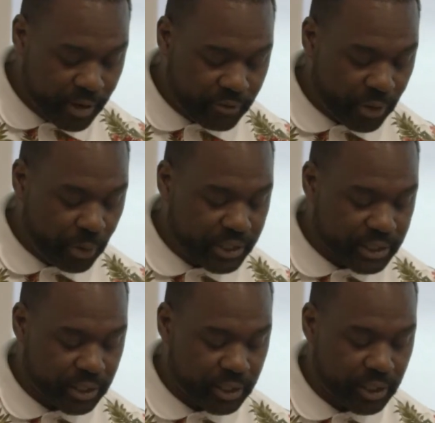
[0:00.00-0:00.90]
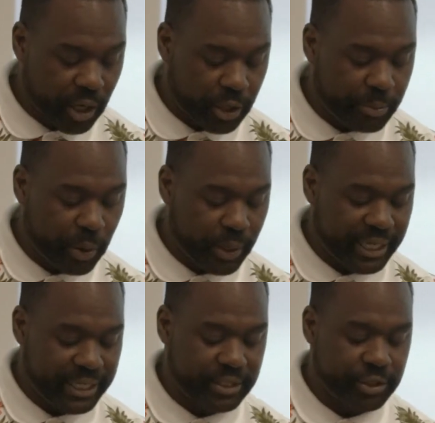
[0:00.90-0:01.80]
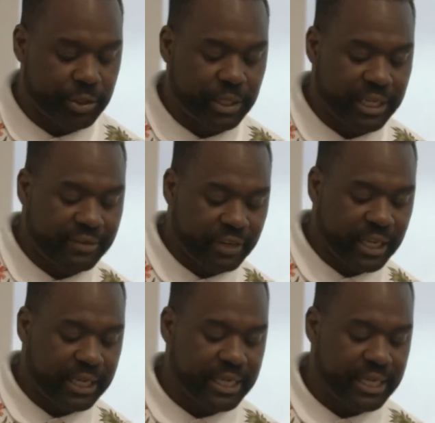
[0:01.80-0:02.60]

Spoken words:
For Wynter, autopoetic instituted living